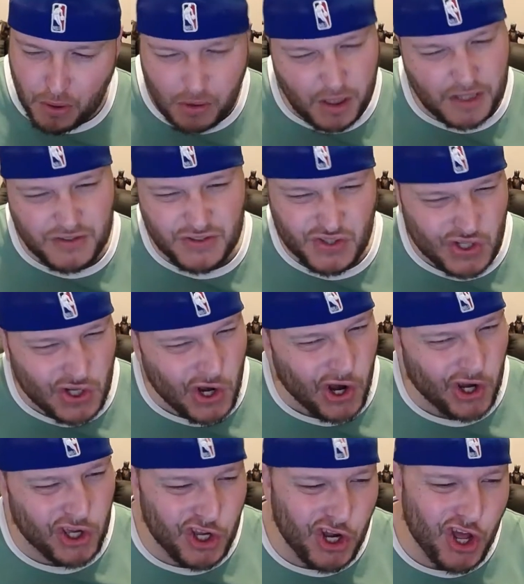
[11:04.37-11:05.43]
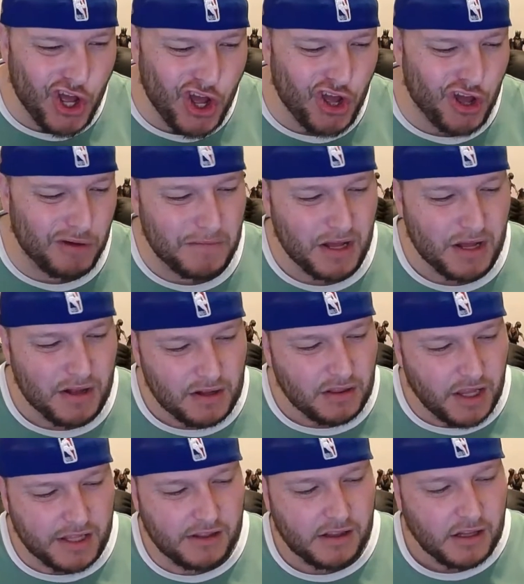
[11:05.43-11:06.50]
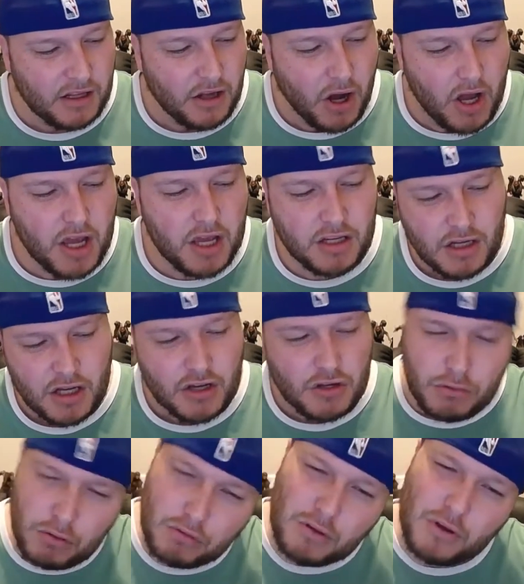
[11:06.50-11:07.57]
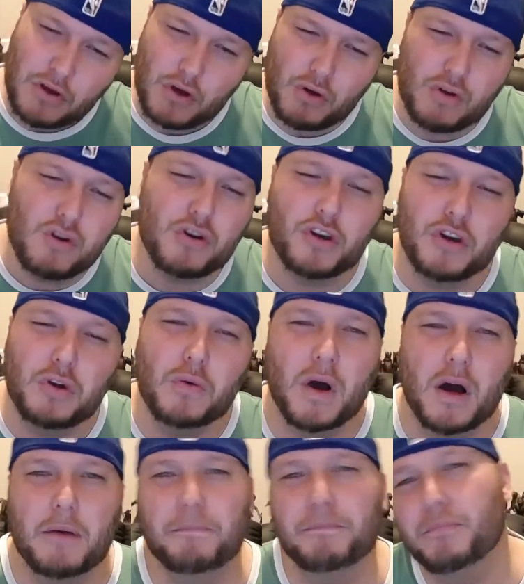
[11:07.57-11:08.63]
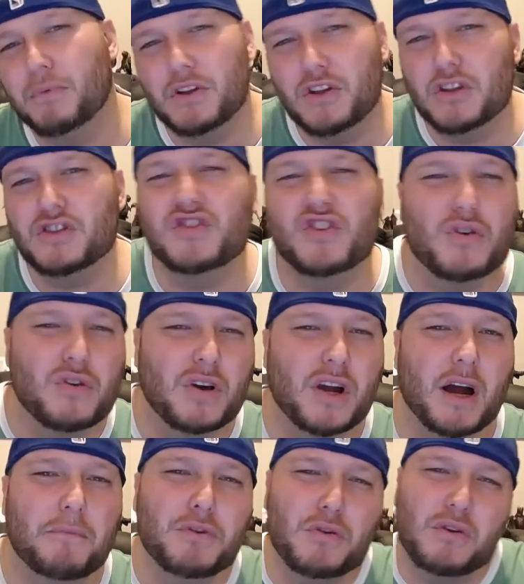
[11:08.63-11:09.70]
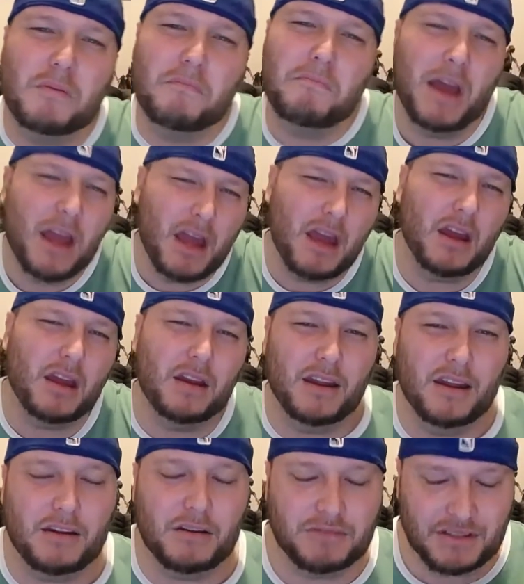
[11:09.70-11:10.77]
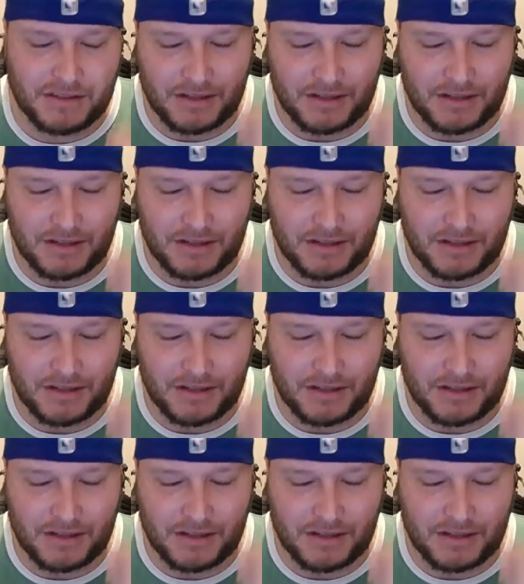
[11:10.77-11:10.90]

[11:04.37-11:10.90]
let's talk it up. Hey, he'll hook you up. He's the hookup. You're the man. And I'm just